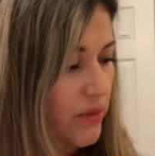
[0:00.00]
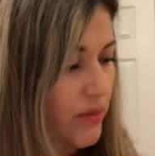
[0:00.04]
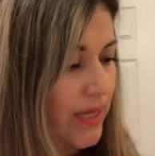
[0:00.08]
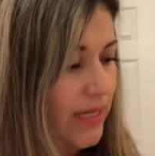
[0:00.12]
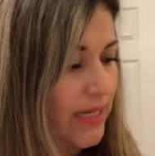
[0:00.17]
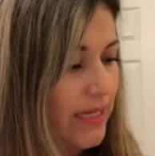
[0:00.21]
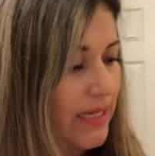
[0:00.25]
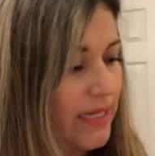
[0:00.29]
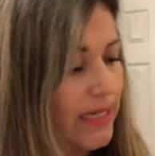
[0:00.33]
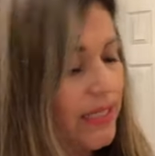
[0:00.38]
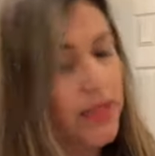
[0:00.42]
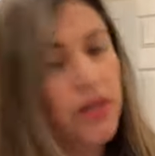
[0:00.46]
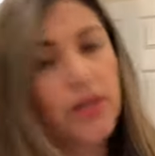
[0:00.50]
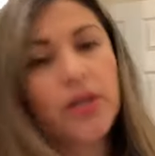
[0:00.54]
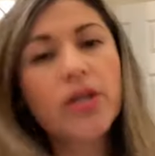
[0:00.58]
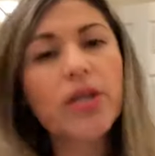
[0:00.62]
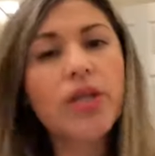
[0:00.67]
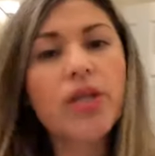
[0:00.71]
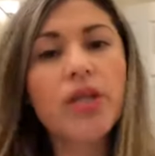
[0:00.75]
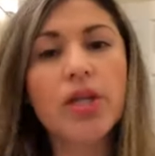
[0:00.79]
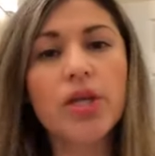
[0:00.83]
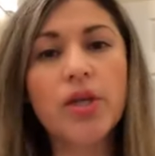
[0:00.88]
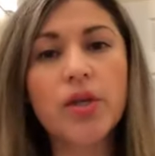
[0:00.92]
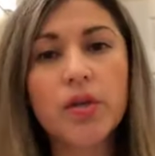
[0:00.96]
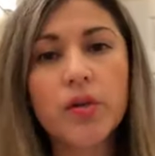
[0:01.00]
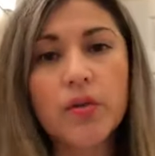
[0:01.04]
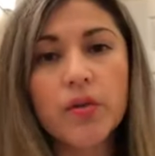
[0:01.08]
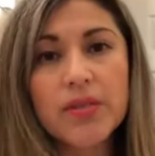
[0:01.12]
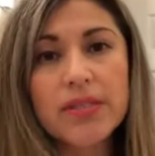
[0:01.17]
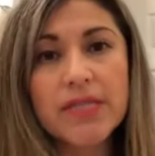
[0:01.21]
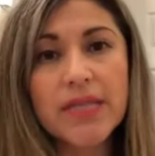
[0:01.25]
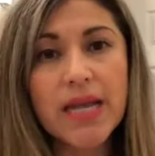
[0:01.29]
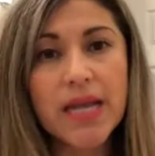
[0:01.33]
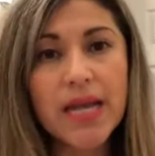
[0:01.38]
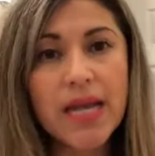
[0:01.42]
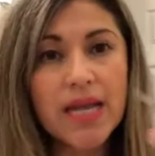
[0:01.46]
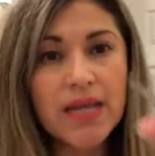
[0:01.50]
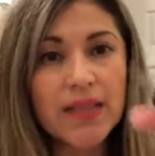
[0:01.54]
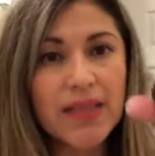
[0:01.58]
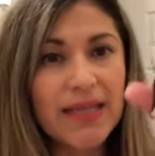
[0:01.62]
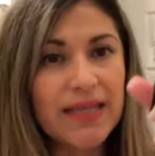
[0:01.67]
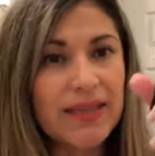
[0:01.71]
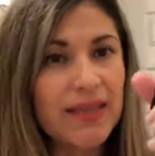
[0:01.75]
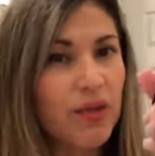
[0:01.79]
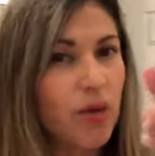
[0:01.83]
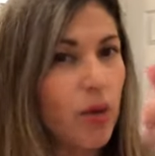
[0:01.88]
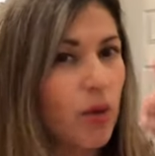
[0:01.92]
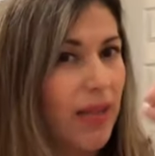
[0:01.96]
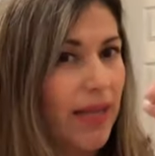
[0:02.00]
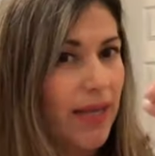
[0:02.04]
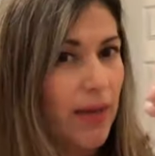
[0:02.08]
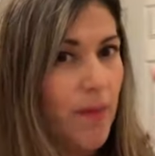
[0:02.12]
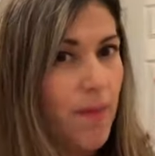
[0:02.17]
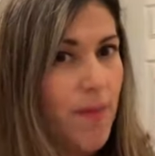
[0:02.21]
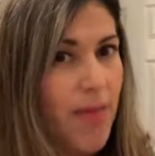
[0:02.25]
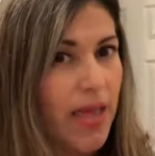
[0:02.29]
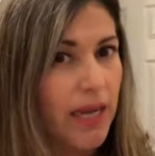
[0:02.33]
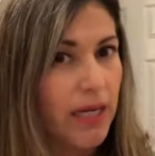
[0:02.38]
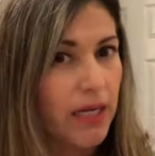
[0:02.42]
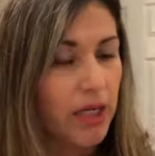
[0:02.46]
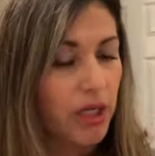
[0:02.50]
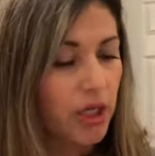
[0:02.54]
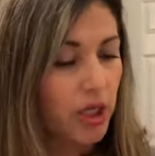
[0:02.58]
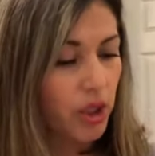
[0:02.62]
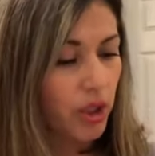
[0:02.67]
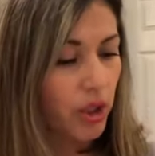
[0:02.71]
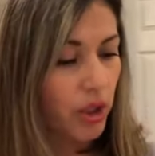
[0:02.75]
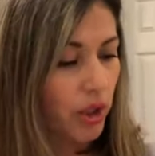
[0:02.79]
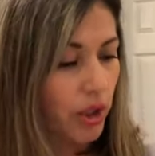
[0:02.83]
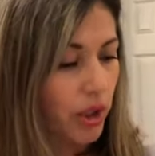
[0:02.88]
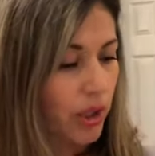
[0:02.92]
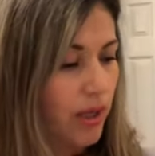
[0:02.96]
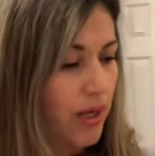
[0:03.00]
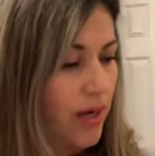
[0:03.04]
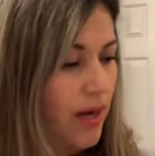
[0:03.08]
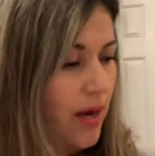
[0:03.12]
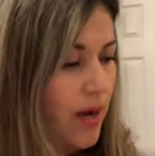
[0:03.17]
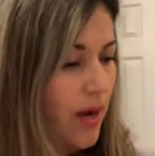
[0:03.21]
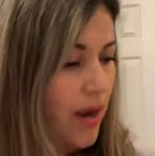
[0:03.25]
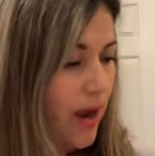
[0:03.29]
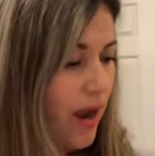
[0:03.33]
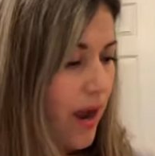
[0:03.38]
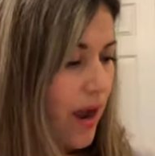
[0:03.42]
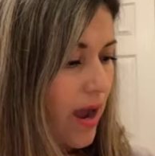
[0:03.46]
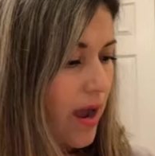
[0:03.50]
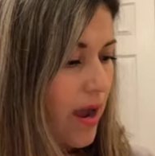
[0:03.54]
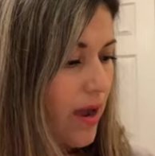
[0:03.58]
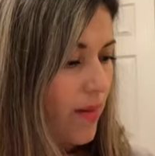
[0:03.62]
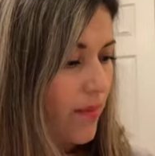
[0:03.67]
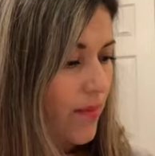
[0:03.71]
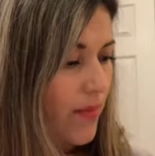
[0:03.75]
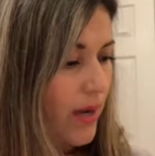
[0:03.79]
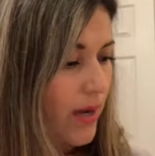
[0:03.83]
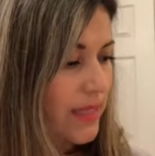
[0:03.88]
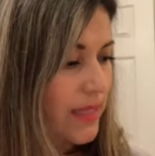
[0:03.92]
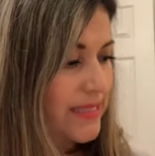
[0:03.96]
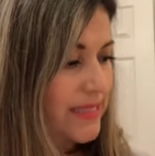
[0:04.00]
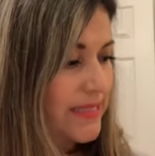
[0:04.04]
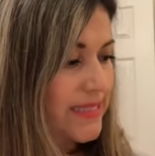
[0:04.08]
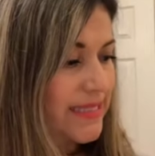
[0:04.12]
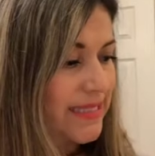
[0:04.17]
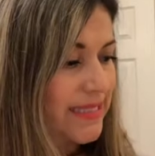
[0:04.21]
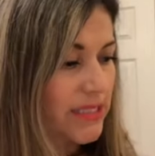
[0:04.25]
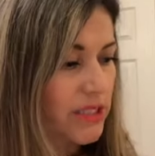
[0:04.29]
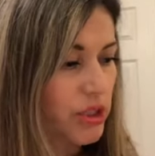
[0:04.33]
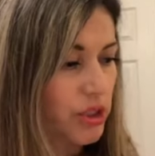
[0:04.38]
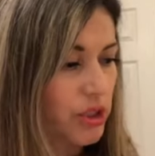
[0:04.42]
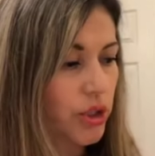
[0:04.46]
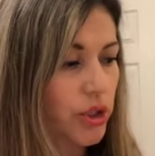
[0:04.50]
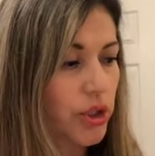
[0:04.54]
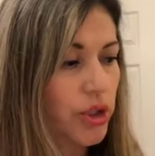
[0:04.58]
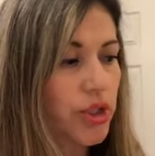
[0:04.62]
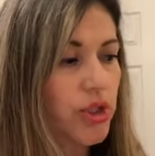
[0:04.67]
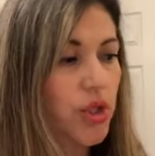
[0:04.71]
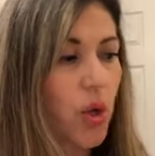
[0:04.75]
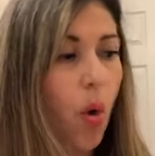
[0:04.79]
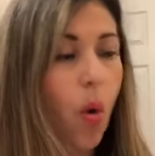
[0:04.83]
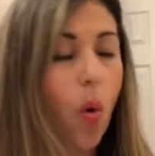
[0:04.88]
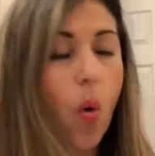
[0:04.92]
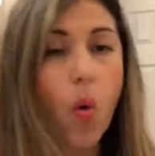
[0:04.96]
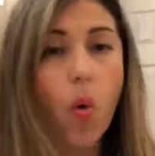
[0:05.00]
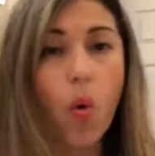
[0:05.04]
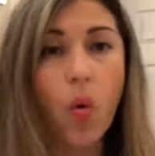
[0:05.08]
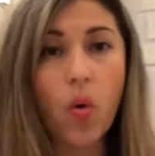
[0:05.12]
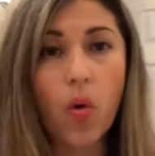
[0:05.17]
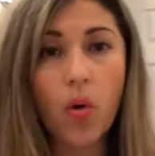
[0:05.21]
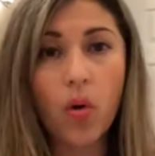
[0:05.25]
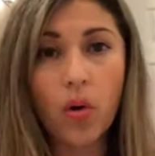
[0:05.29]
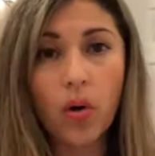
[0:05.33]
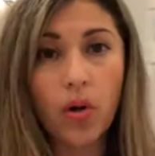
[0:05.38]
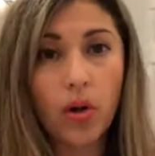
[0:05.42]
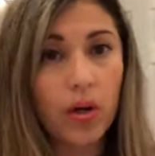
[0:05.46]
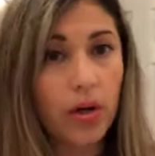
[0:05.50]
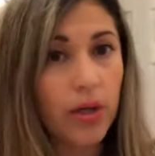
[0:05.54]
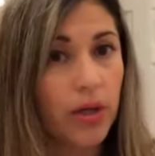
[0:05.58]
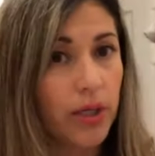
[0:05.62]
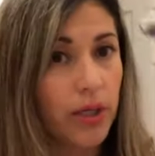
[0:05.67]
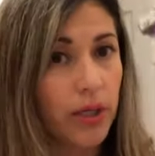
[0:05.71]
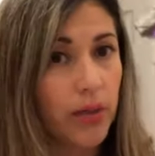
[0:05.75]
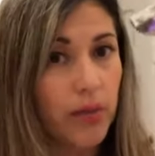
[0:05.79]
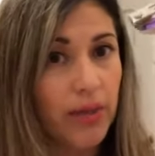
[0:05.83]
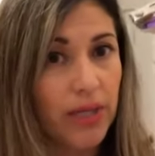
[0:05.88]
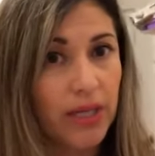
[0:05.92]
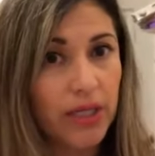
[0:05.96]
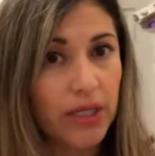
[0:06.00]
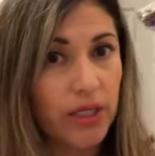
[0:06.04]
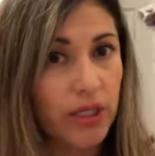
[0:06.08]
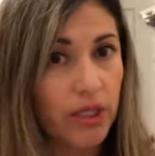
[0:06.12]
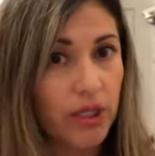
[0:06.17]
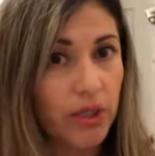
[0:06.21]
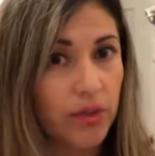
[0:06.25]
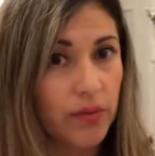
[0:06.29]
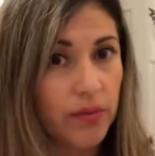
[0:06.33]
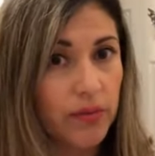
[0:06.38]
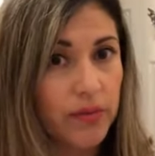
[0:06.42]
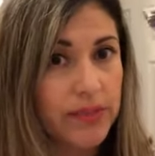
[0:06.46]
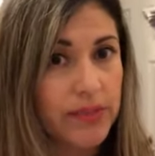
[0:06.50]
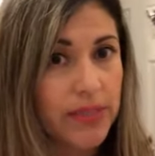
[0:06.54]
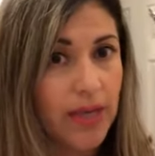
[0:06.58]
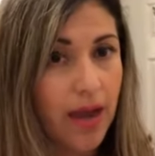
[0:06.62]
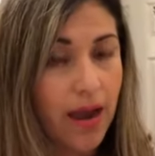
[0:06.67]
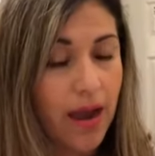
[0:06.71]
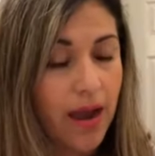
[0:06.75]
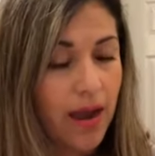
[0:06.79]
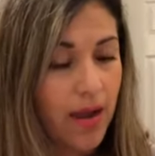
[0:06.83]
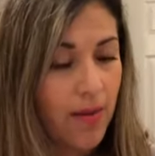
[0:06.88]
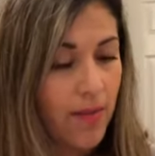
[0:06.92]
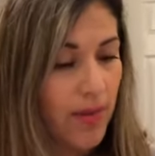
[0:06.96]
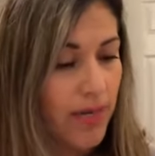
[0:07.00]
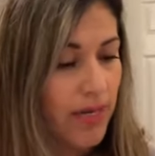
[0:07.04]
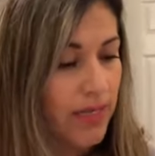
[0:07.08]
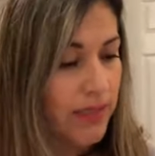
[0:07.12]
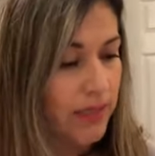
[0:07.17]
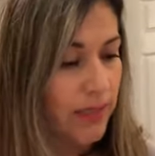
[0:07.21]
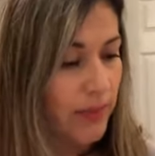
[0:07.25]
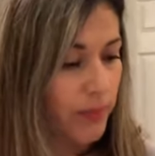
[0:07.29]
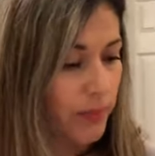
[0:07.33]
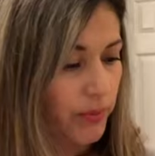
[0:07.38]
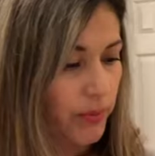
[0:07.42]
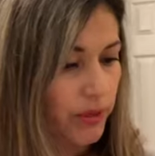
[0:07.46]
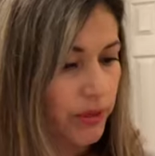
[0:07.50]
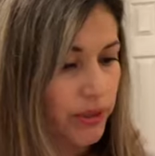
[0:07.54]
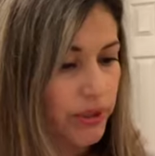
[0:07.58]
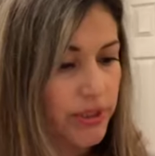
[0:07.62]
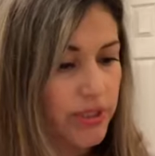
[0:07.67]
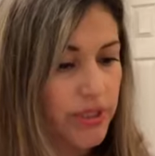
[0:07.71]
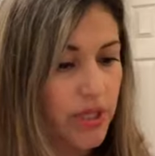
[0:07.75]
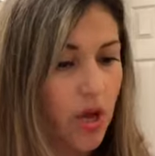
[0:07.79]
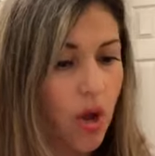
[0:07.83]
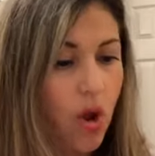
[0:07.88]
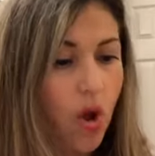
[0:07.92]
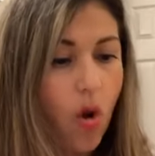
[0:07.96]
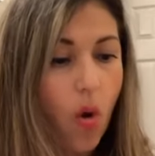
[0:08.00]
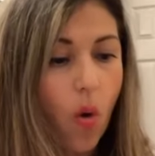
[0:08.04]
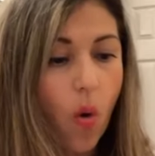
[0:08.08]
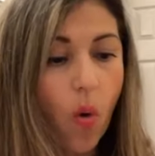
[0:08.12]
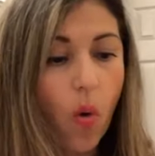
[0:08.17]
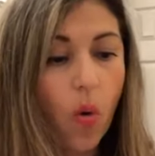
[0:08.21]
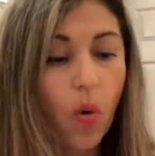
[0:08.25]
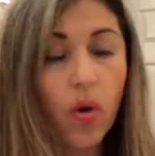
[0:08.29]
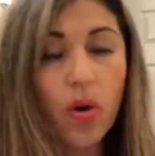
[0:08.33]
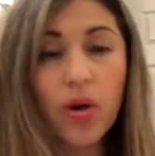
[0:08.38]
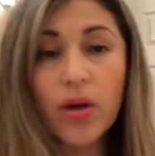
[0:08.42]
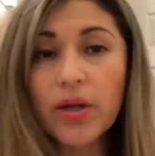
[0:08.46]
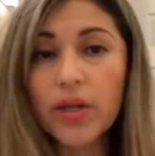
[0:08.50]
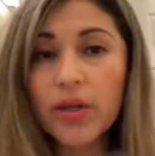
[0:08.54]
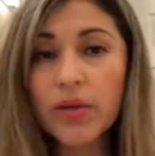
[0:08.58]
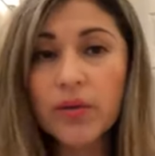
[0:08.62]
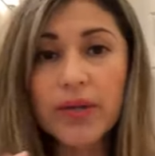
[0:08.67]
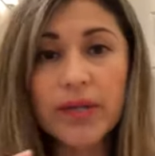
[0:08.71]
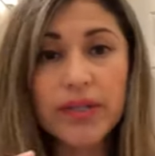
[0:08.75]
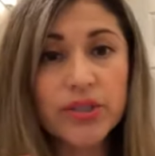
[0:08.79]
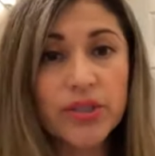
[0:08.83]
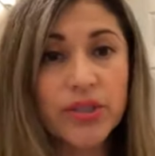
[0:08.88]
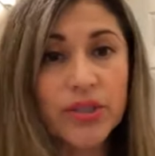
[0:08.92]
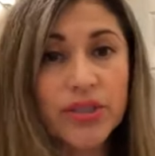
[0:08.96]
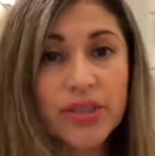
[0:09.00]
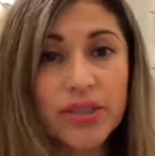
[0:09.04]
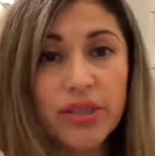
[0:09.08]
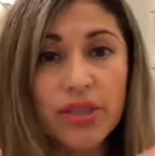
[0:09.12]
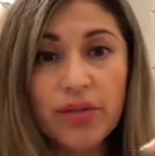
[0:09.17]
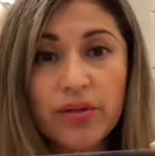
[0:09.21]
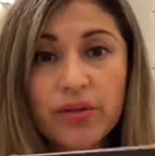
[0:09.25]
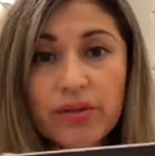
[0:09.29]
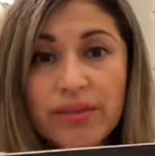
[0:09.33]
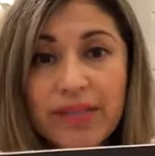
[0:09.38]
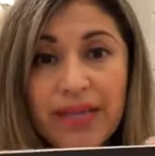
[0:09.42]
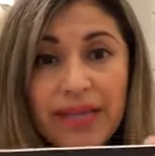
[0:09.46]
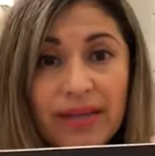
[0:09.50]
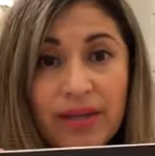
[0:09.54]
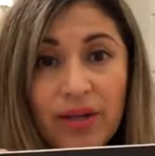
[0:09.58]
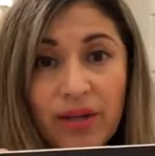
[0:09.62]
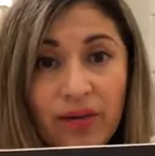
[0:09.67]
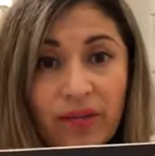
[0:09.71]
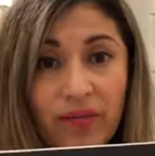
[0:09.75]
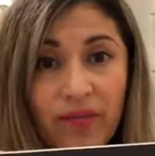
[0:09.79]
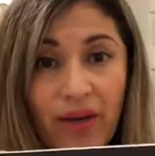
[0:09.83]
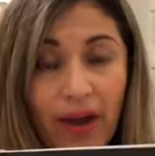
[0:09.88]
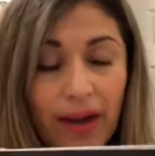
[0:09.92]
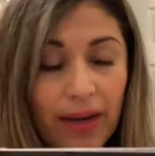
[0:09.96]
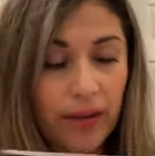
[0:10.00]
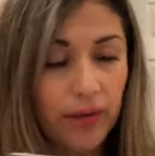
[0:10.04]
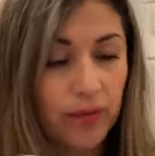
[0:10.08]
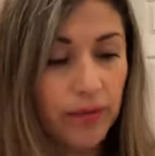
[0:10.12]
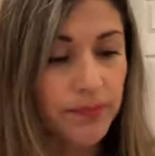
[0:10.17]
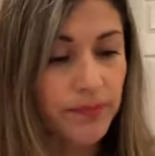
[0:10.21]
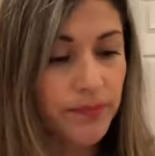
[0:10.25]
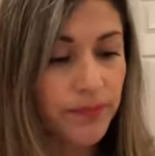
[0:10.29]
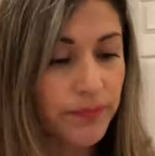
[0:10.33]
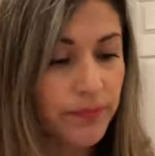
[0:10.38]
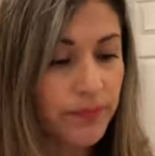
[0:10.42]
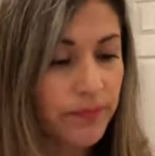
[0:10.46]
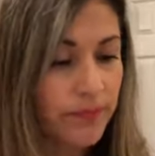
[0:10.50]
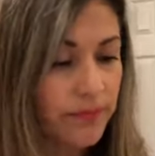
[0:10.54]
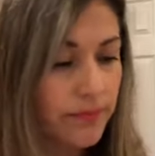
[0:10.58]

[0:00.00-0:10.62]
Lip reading: You can either use like little manicure scissors, or you can use clippers, or you could just use like your file.